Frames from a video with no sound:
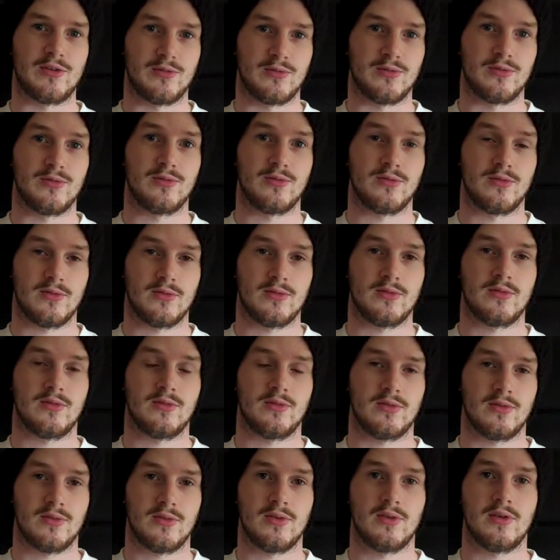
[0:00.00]

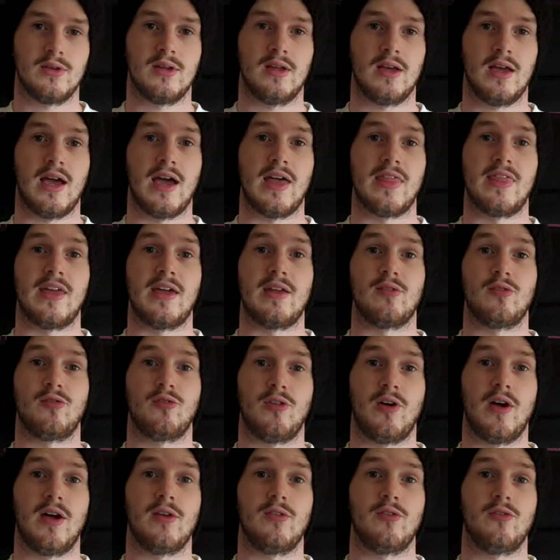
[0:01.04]
and then
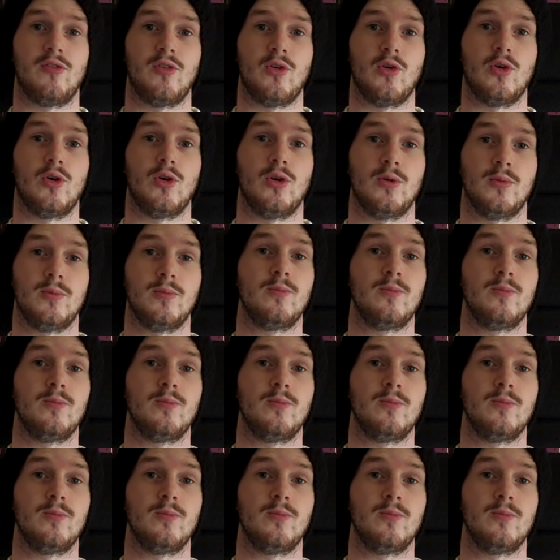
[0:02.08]
5, 4,